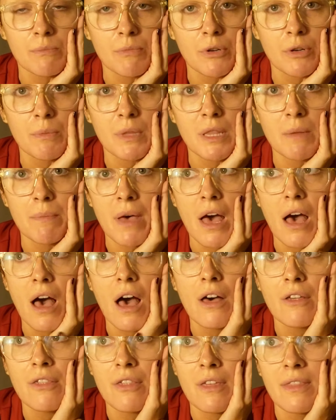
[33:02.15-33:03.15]
and put them in the
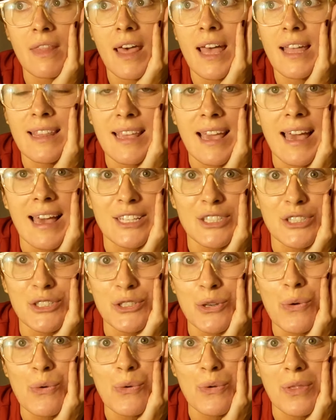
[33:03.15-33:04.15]
bath and then yeah I
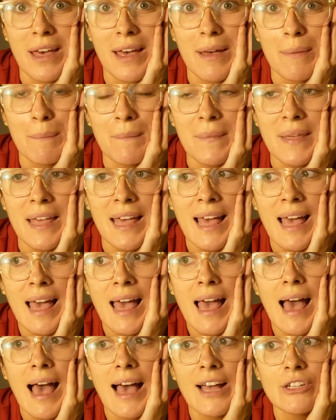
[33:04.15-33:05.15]
saw them
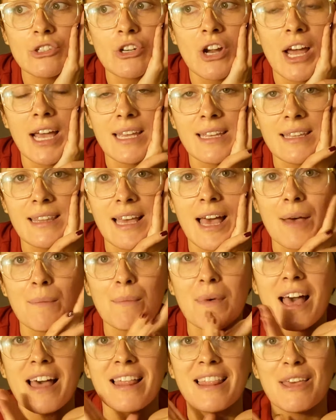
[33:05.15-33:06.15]
and try them
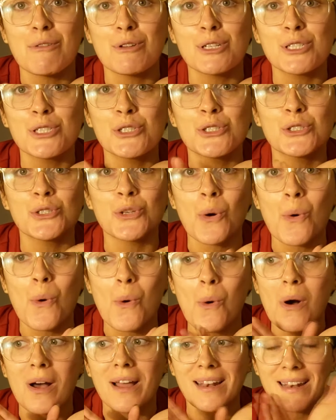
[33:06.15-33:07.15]
and they were so
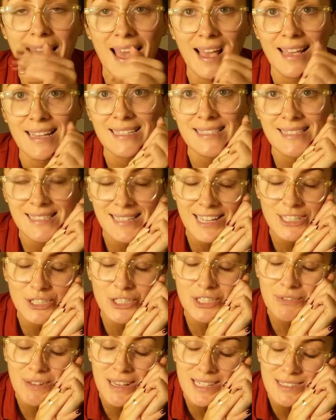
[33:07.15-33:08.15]
nice. I
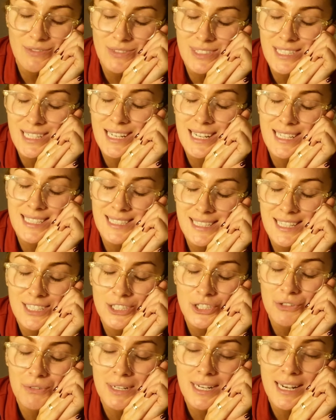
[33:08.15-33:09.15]
just found it like
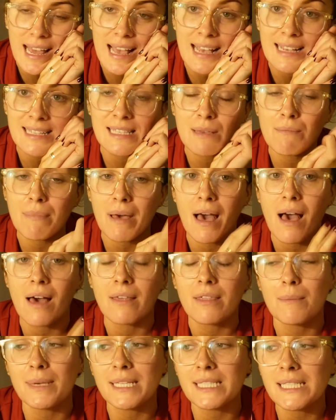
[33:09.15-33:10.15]
such a relaxing bath
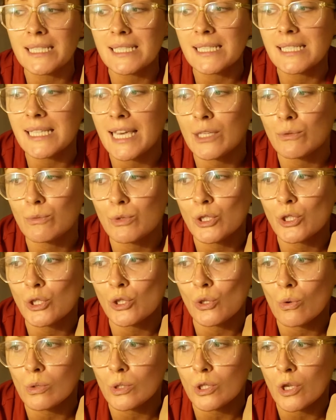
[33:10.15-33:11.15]
and my skin was
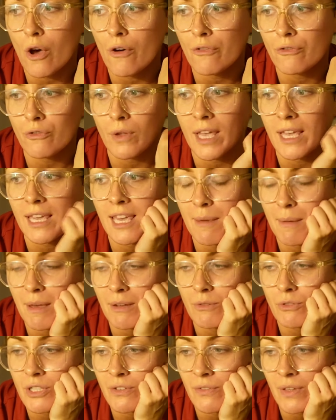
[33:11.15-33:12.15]
so soft when I came
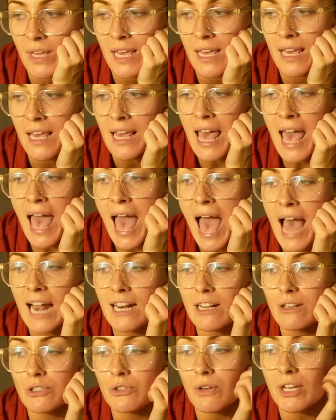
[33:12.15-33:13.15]
out of it.
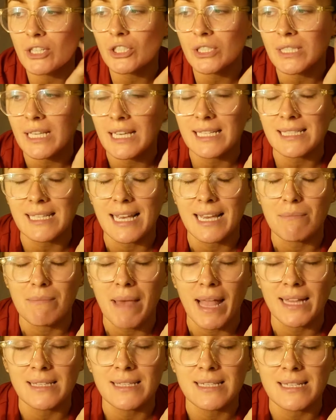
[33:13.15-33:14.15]
And also I just think it's like
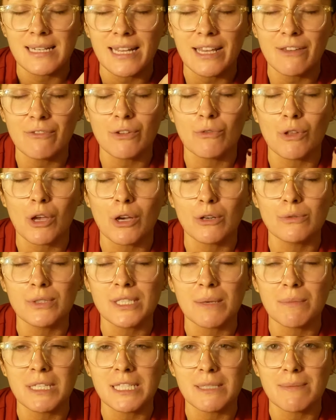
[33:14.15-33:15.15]
mentally, if you know
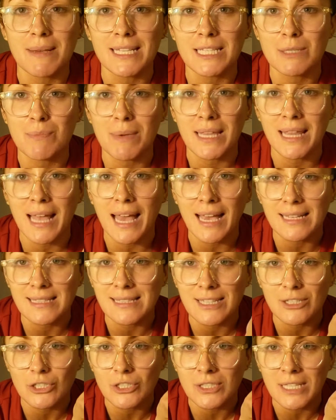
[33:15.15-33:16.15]
something's meant to be nice,
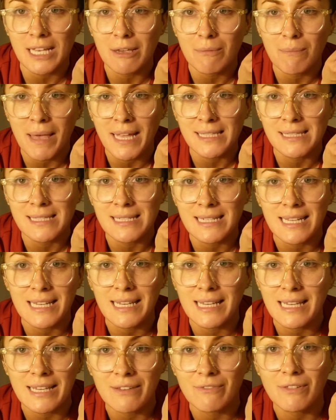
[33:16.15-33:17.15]
I just think mentally,
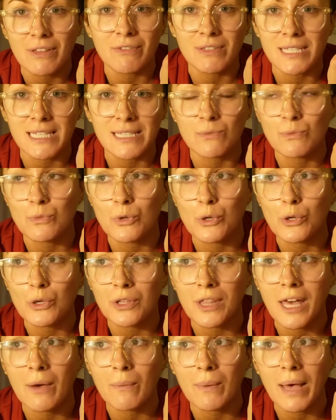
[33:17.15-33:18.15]
even if it doesn't work
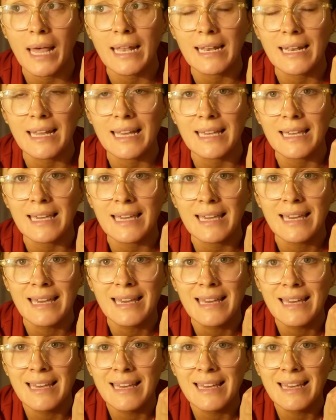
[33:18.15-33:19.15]
that well, like
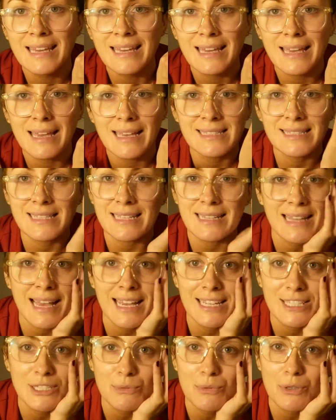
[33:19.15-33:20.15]
it still
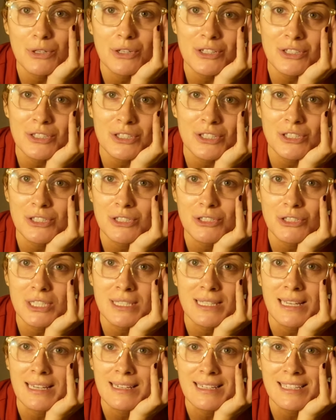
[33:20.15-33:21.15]
kind of works because you
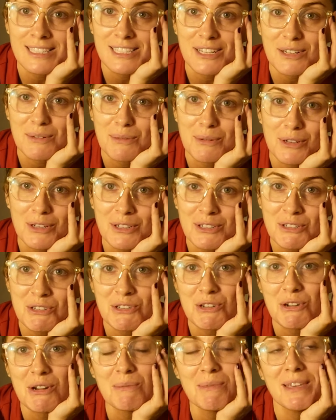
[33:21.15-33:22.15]
just think it's going to work, do
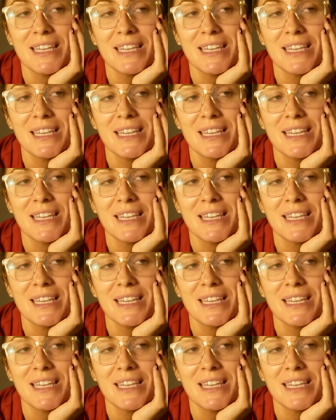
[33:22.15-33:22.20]
you know what I